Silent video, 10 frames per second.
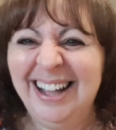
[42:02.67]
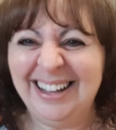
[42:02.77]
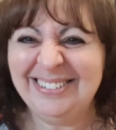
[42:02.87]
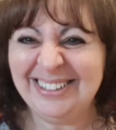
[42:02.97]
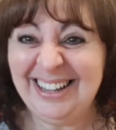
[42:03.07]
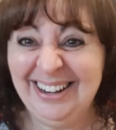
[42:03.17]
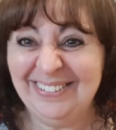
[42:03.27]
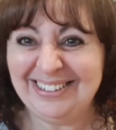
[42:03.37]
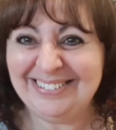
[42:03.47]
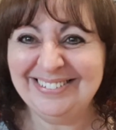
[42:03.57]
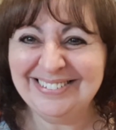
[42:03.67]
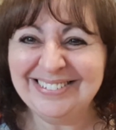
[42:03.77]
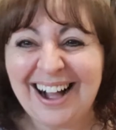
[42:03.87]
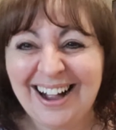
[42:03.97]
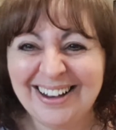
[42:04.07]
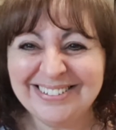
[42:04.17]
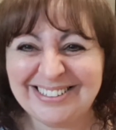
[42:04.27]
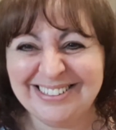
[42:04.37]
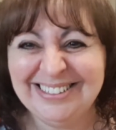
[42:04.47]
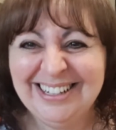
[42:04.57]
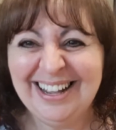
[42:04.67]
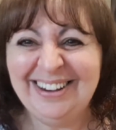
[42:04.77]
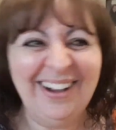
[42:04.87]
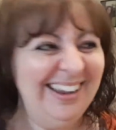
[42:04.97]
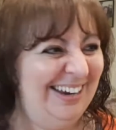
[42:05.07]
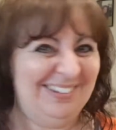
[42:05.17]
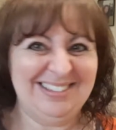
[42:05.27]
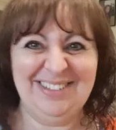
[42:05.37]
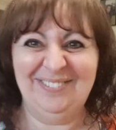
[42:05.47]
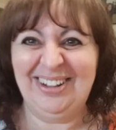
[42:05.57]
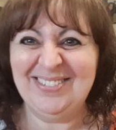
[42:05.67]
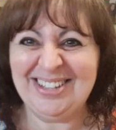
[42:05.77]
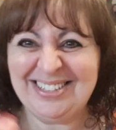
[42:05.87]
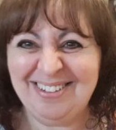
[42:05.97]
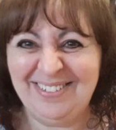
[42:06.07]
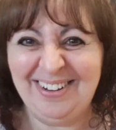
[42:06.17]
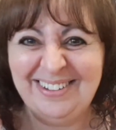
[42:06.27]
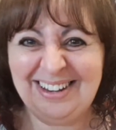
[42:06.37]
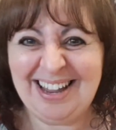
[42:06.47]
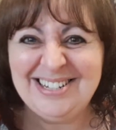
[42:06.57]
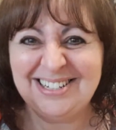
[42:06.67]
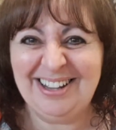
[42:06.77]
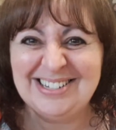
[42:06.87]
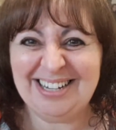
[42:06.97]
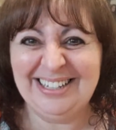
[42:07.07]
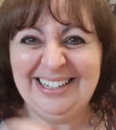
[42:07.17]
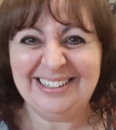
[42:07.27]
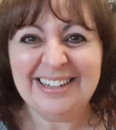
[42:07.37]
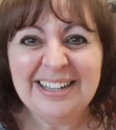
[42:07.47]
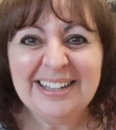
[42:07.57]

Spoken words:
And you'll hear it, can't. And I hear it sometimes. Occasionally I delete it.